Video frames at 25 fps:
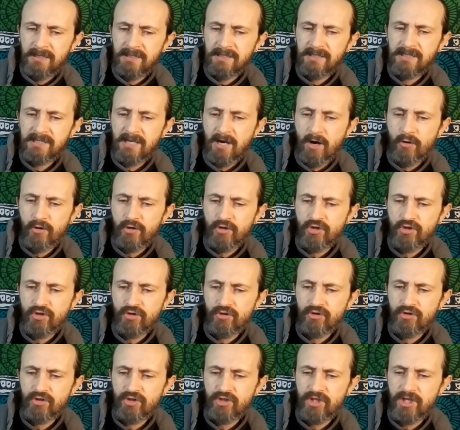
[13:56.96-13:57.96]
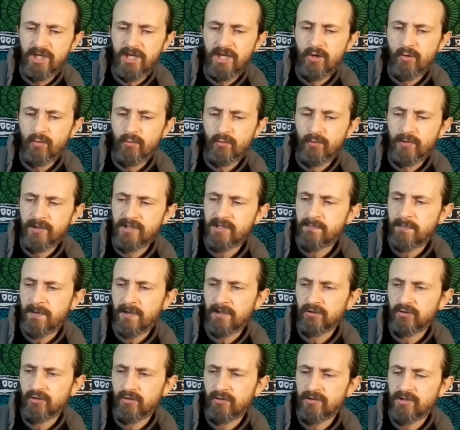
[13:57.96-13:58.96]
This is how you should see or
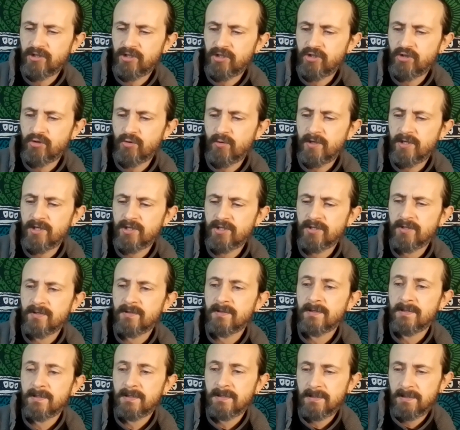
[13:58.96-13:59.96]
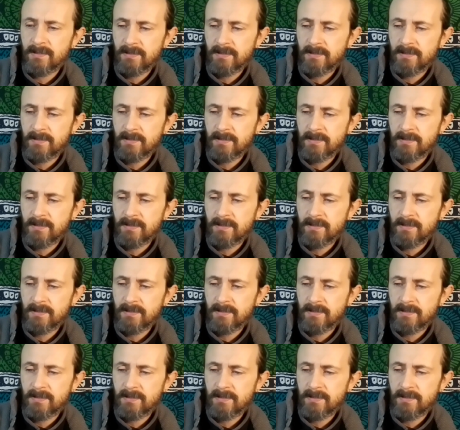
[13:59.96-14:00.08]
respond to the situation.